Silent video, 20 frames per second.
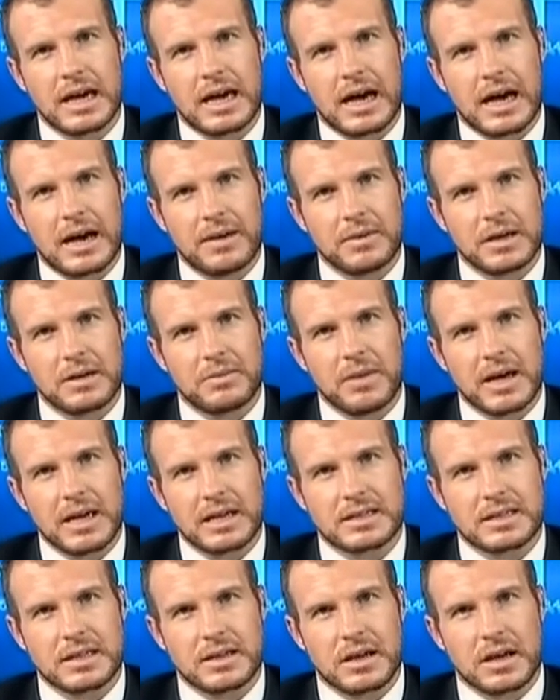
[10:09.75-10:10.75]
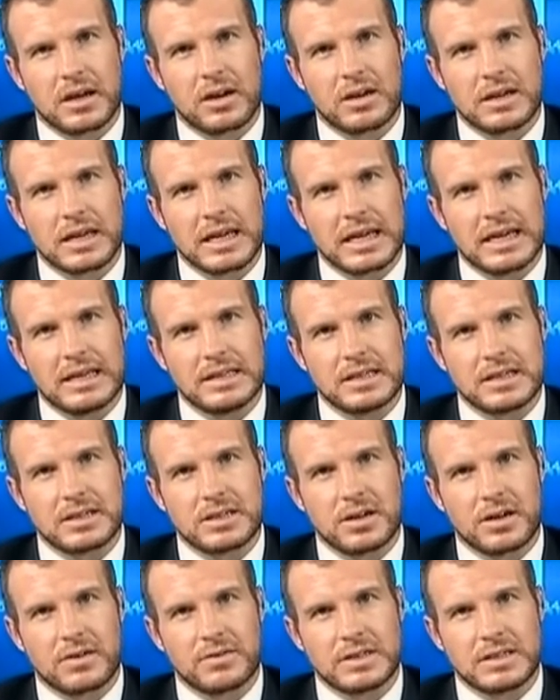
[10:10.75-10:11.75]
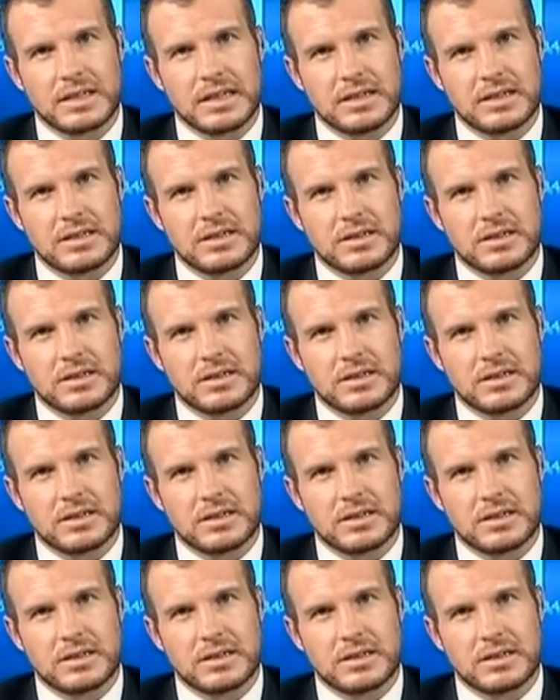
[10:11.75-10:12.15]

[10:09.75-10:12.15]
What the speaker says: it makes it a lot easier to obviously